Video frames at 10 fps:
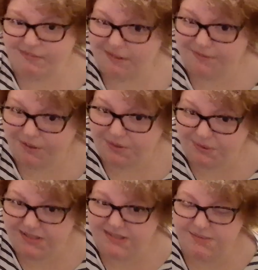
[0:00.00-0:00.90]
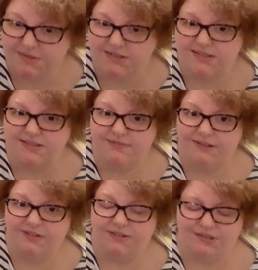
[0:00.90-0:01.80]
of the three STEMinist
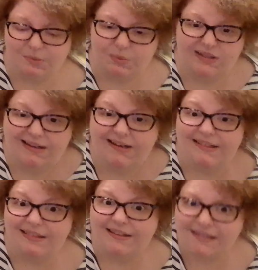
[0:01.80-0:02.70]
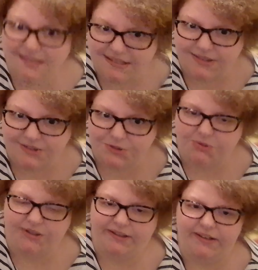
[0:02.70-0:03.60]
novellas, the one I least
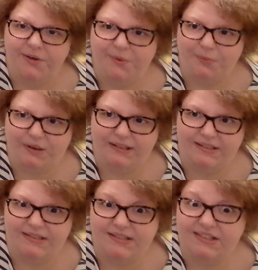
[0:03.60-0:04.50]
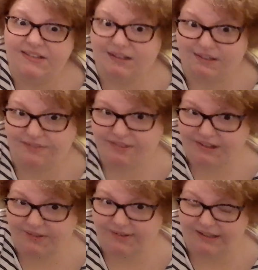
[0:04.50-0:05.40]
enjoyed was Love
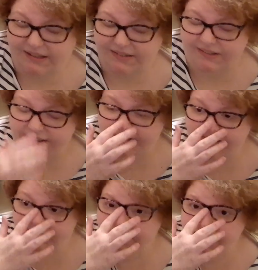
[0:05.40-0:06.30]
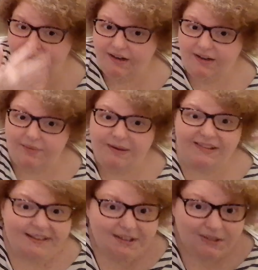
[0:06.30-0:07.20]
Theoretically. I
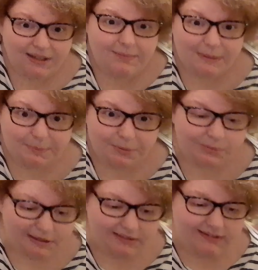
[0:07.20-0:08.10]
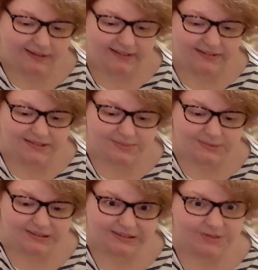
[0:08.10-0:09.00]
think a lot of people really like this
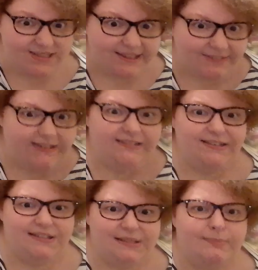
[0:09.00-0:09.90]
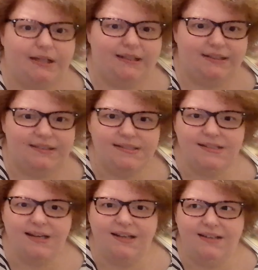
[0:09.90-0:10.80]
one. It was definitely the smuttiest.
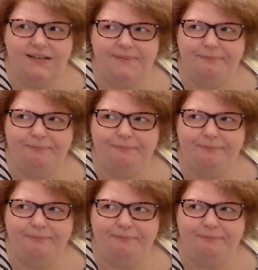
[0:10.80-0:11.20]
And